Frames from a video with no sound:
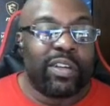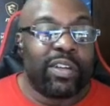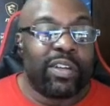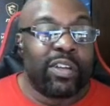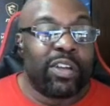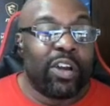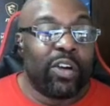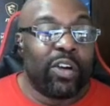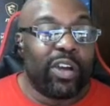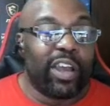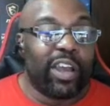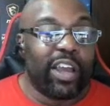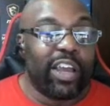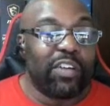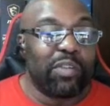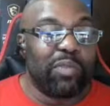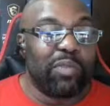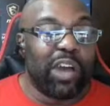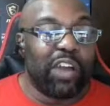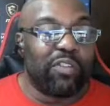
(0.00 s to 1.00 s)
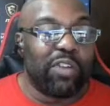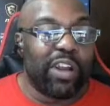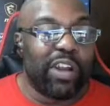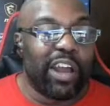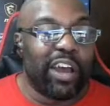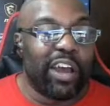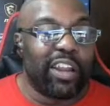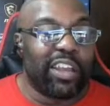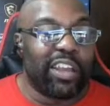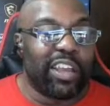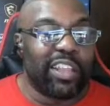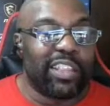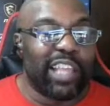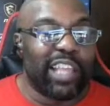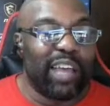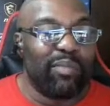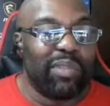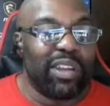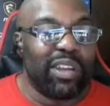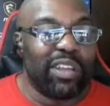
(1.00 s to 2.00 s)
okay, everybody, run out and get
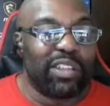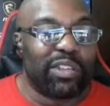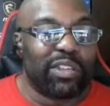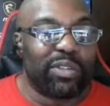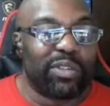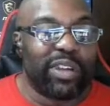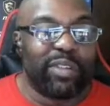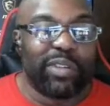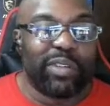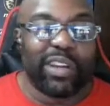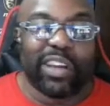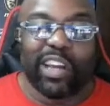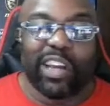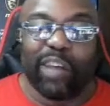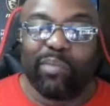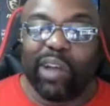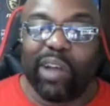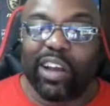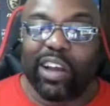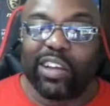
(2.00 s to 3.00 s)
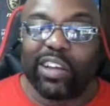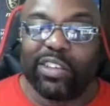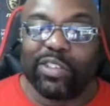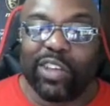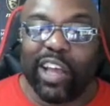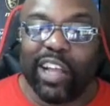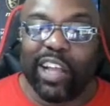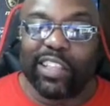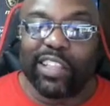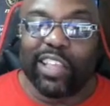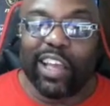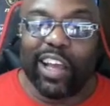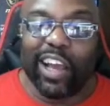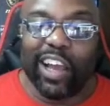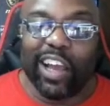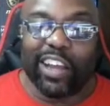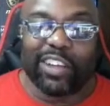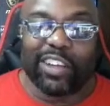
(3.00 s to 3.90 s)
that Mini 3 when it come out. Cause you got that out of